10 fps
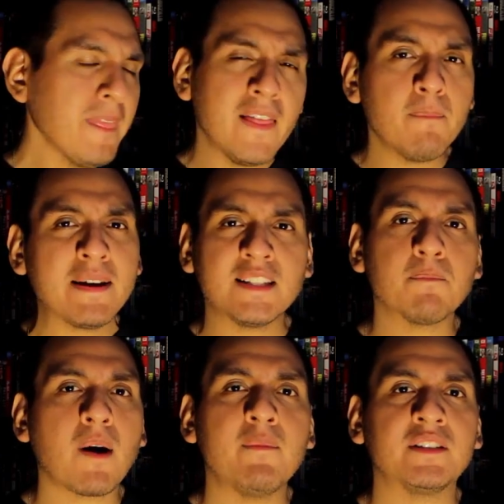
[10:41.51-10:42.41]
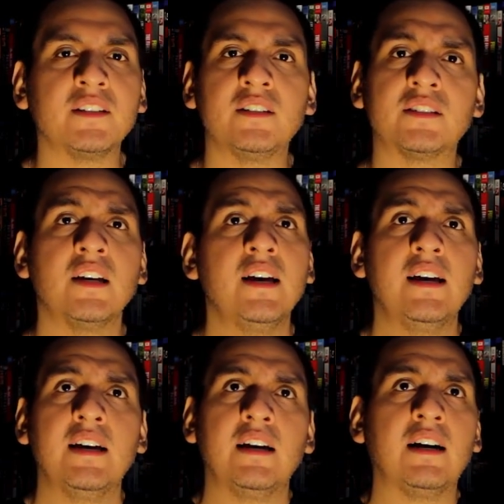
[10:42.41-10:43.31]
And the basic premise is,
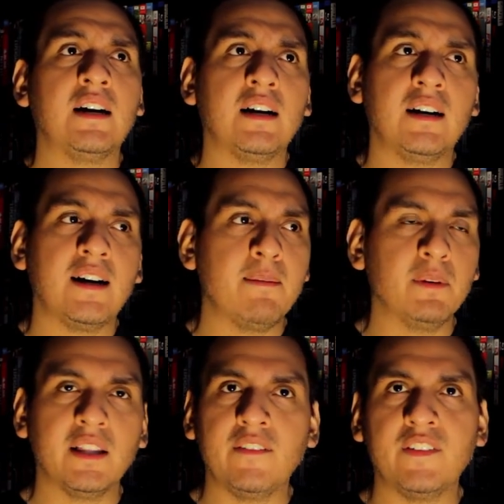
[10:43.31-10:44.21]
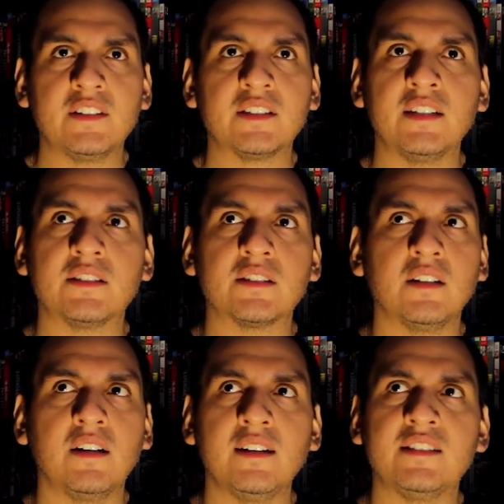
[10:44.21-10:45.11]
I believe it's
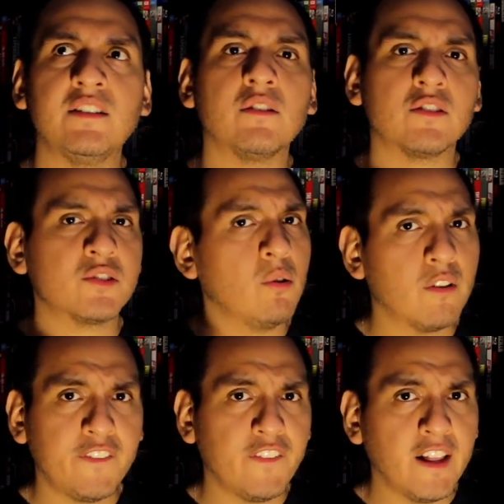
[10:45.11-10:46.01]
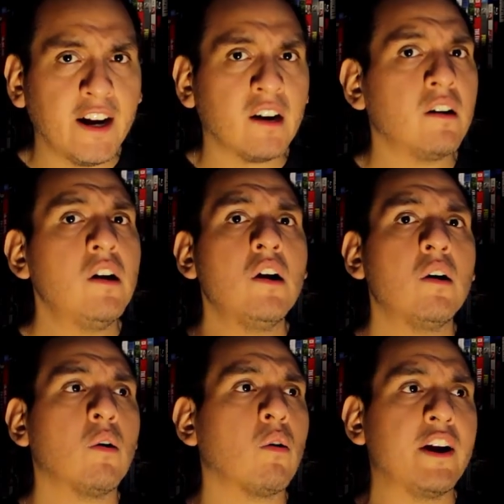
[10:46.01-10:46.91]
either a solar flare
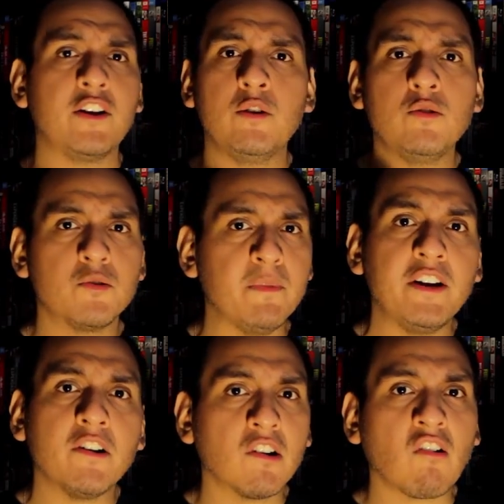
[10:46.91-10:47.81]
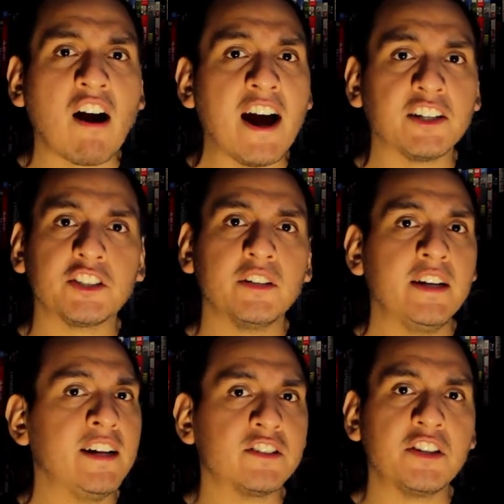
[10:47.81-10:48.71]
or a huge meteor crash
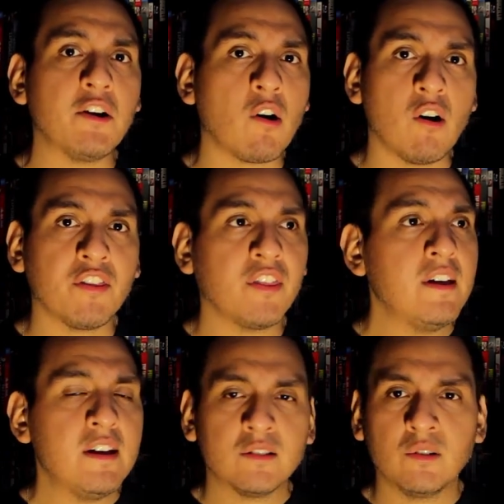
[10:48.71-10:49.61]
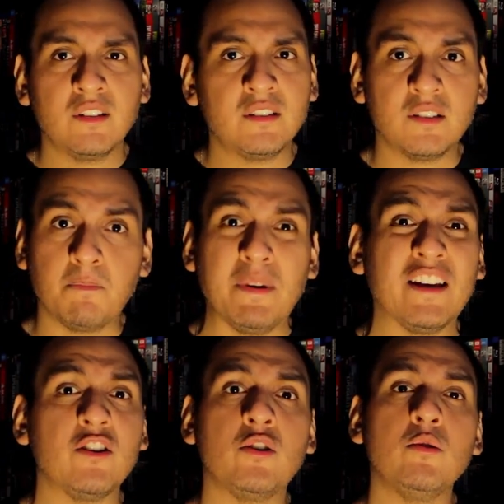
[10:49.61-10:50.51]
hits the Earth. So there's this
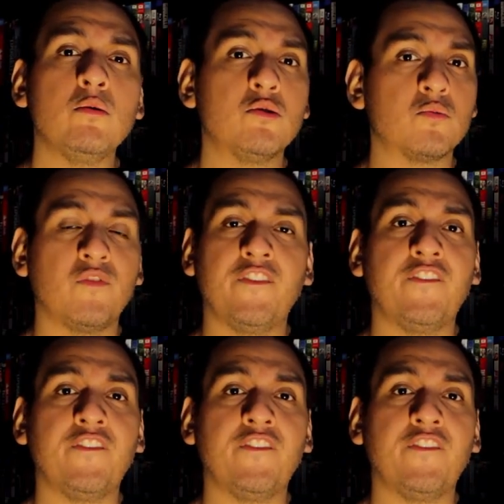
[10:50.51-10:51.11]
big, huge